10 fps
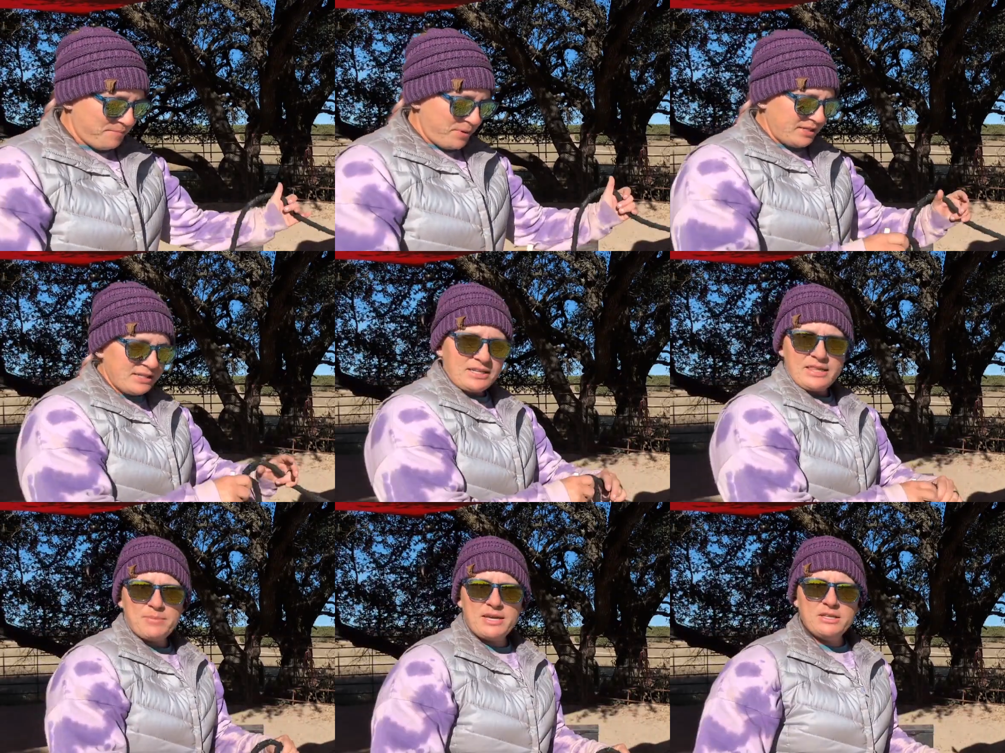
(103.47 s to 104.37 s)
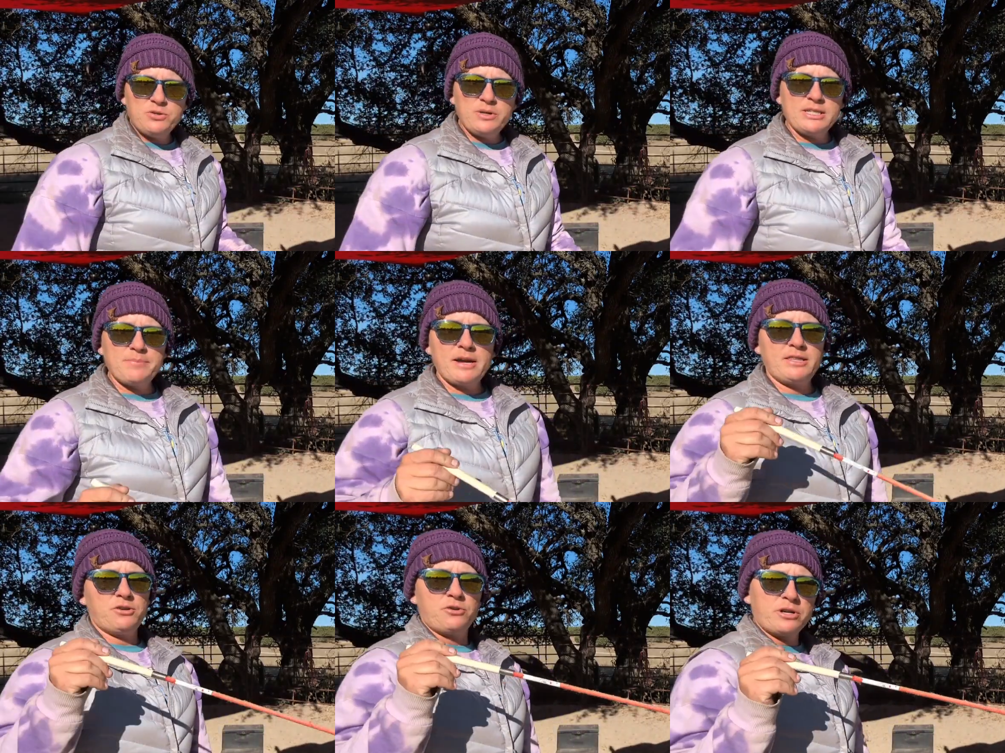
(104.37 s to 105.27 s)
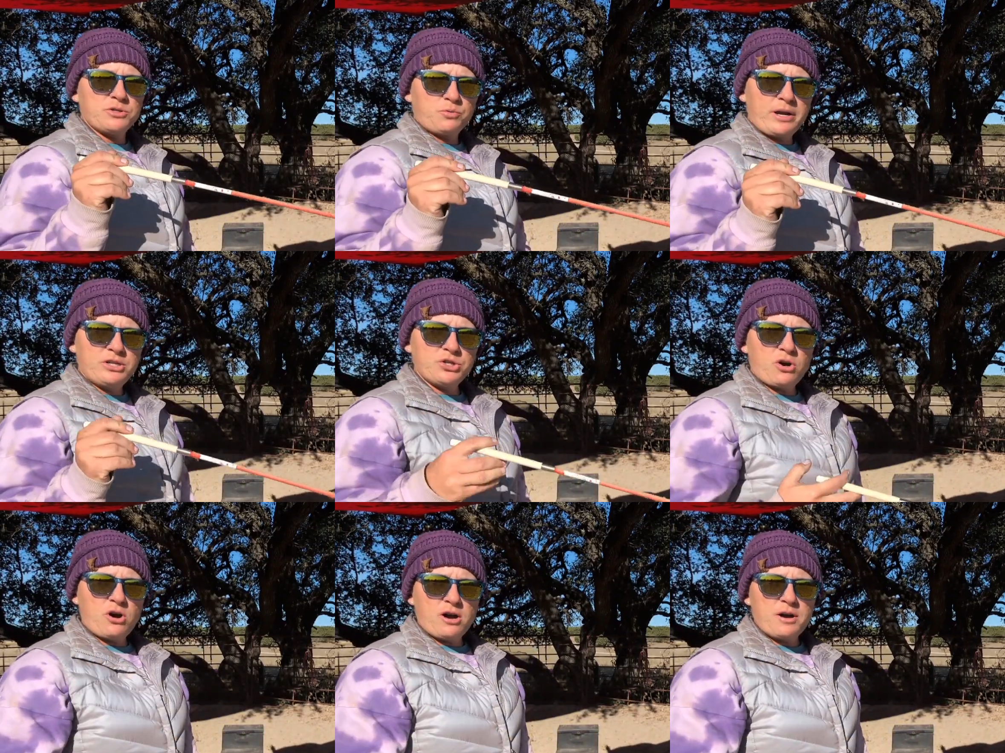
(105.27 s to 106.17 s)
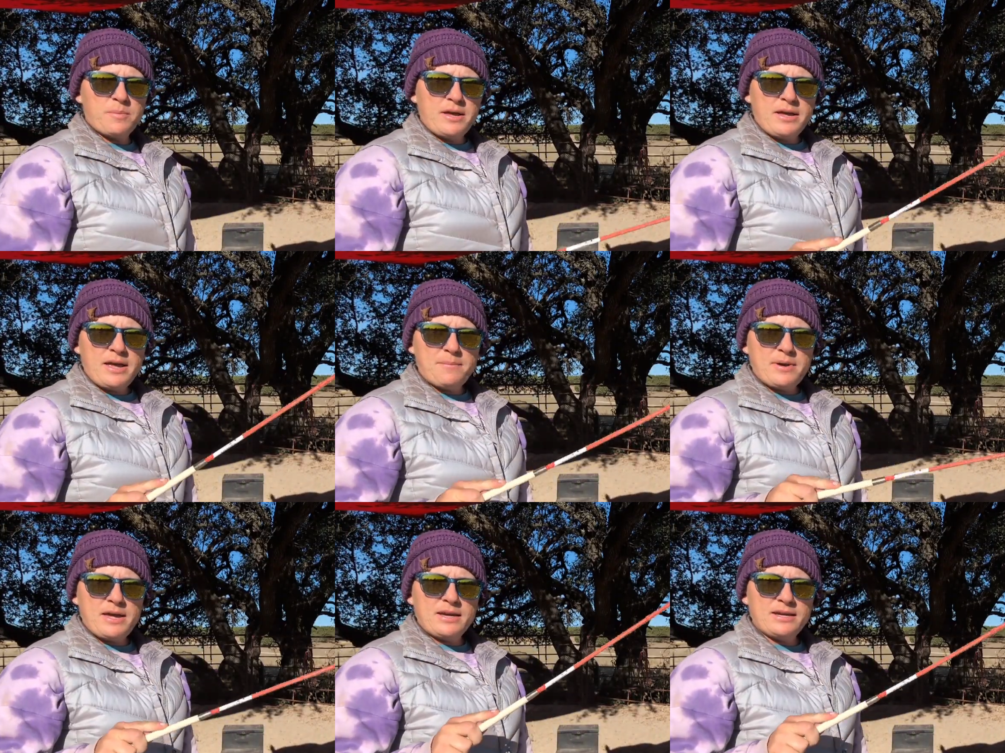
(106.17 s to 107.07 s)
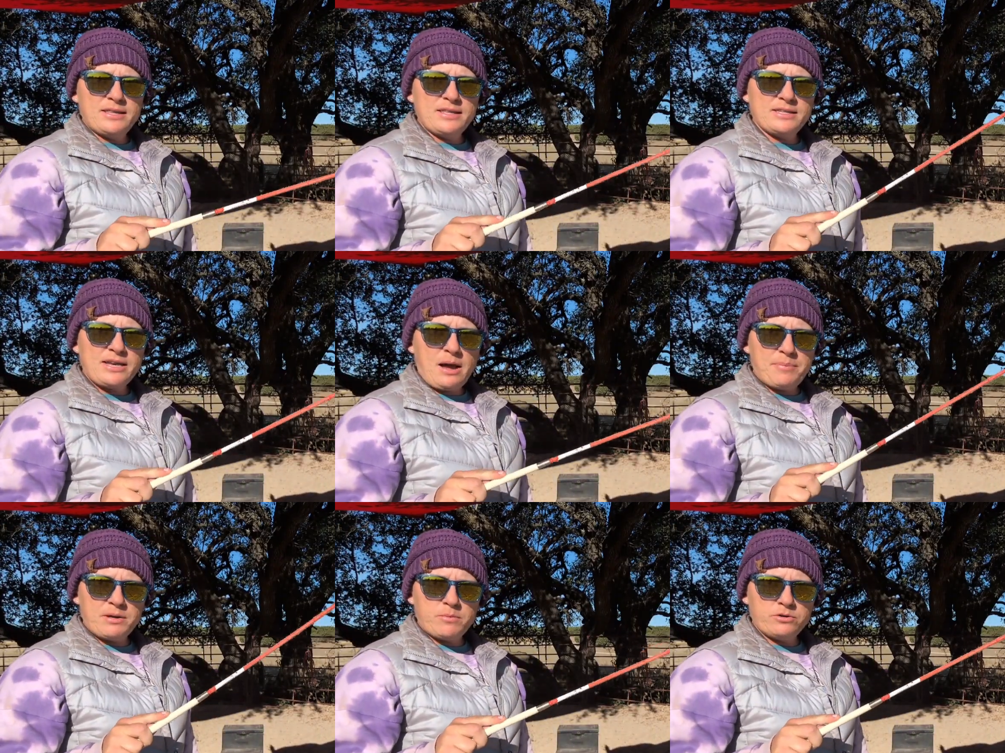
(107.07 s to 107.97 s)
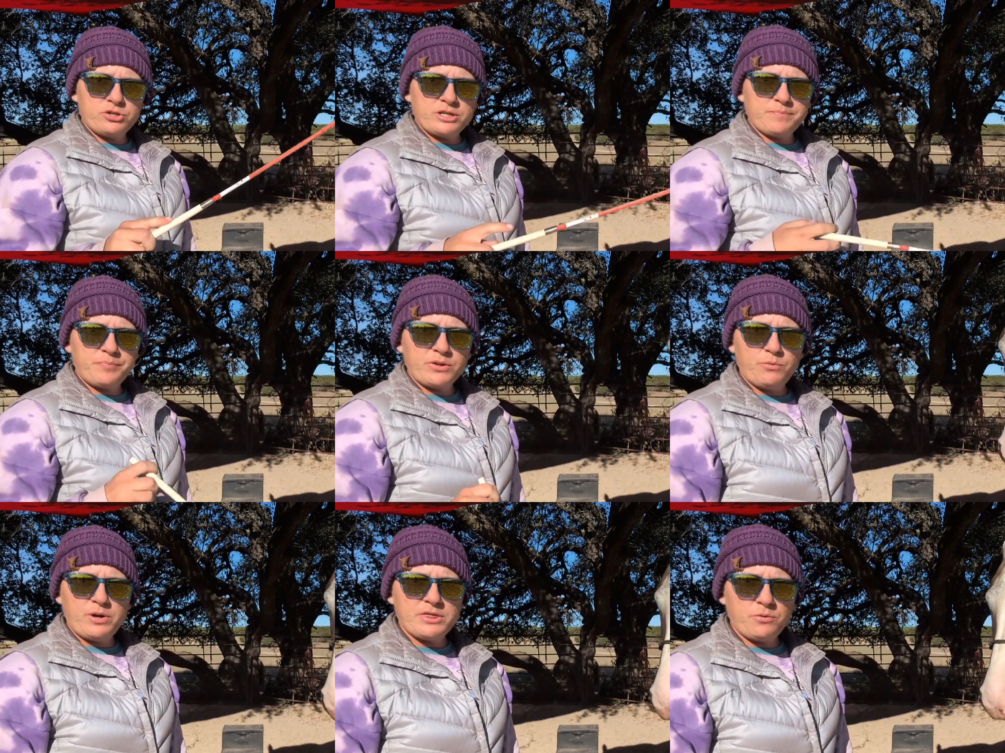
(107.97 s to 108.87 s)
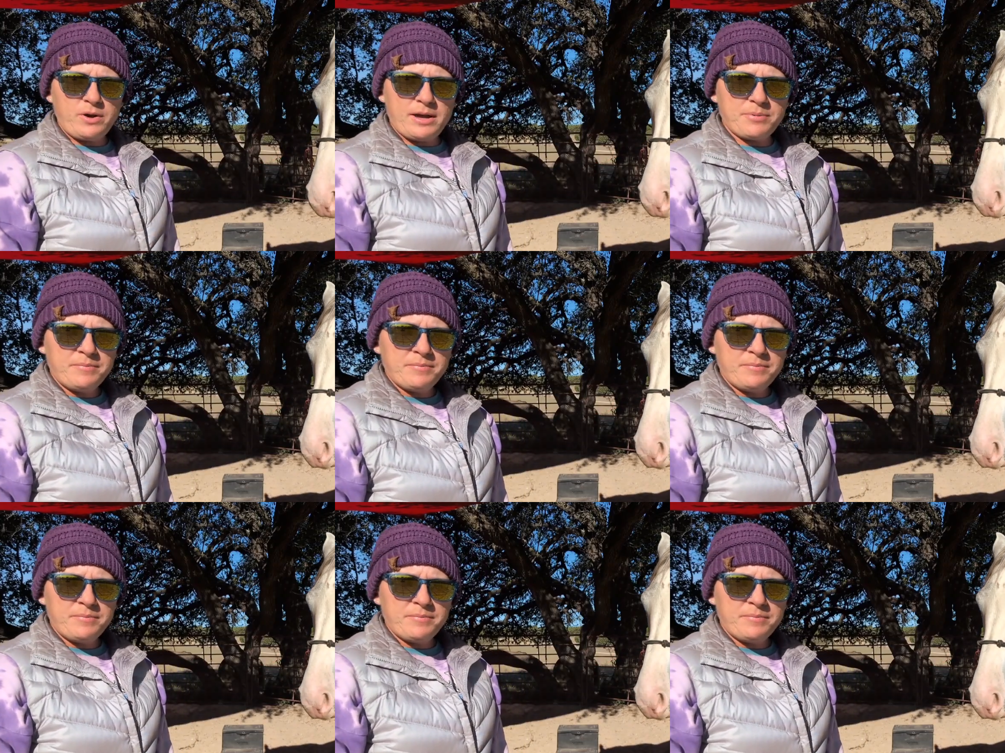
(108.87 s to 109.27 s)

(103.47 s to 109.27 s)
basically they begin to expect that you're going to raise your arm and make this tapping motion with the whip.